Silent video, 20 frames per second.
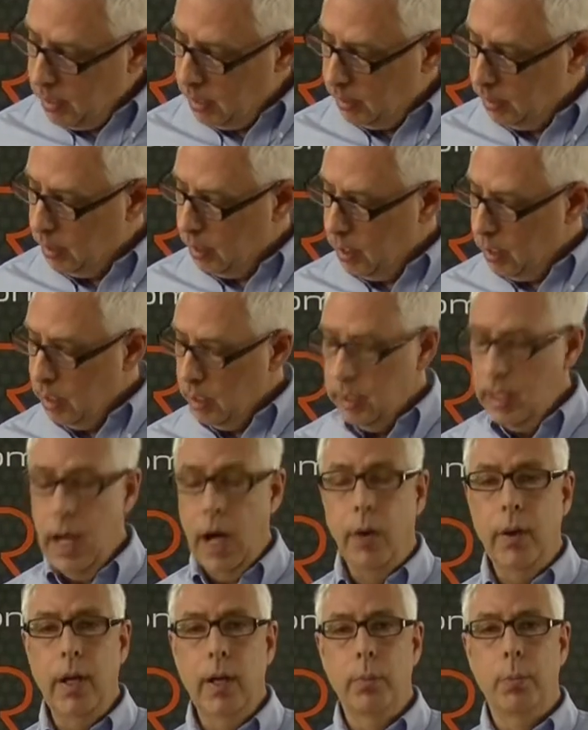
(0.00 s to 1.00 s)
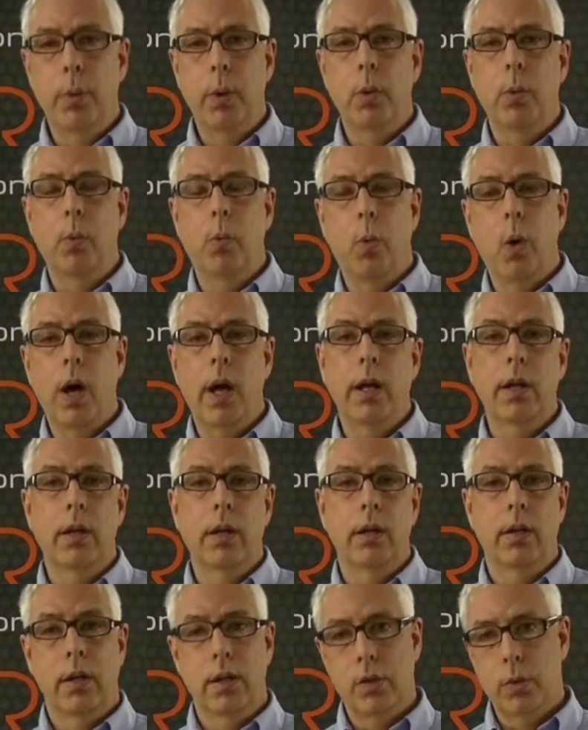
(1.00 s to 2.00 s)
in. Now input
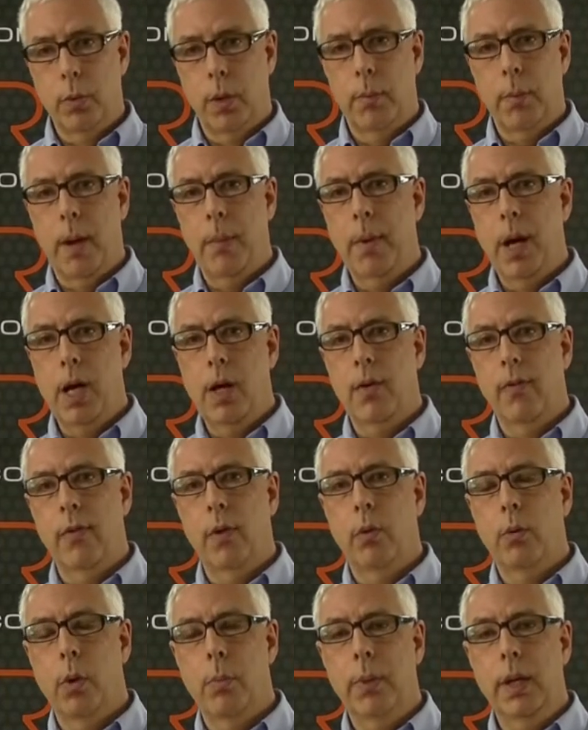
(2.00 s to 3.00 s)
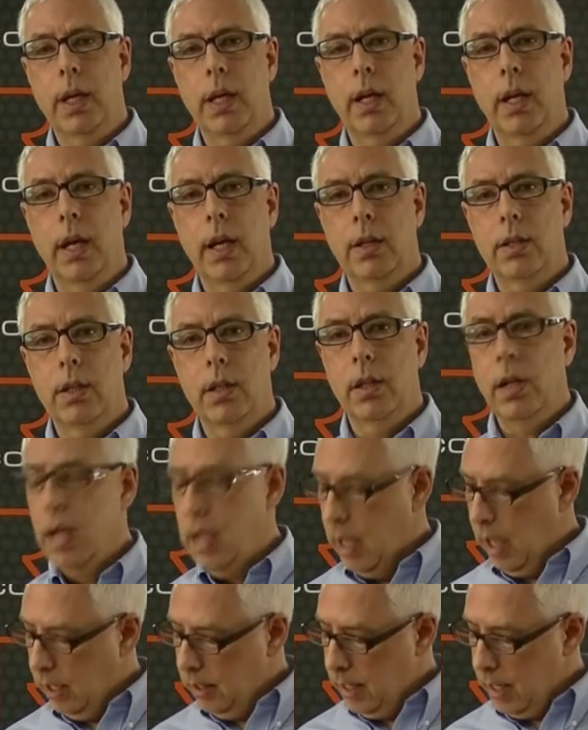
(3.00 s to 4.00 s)
1 is where my microphone would be connected,
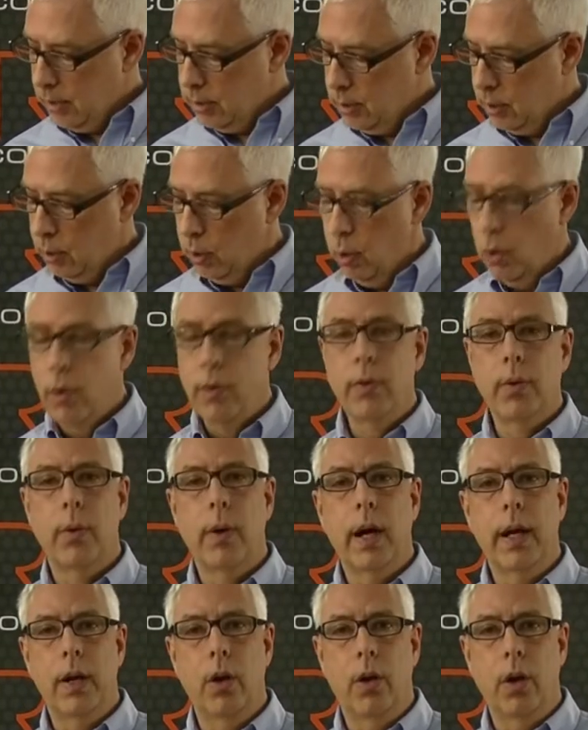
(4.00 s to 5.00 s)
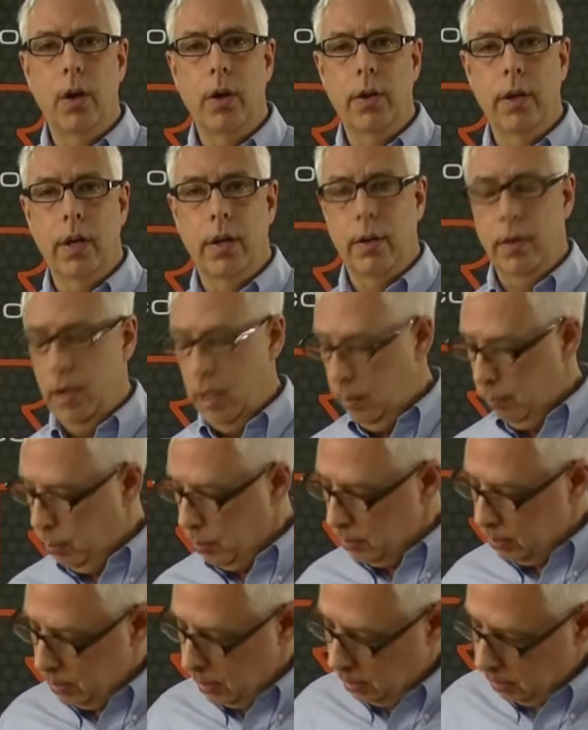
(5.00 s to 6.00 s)
and that's going to override all the other
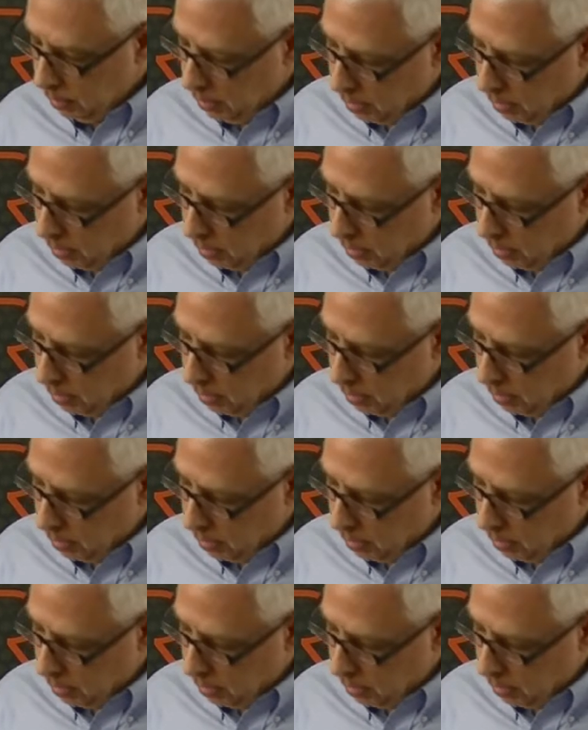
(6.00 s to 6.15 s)
inputs in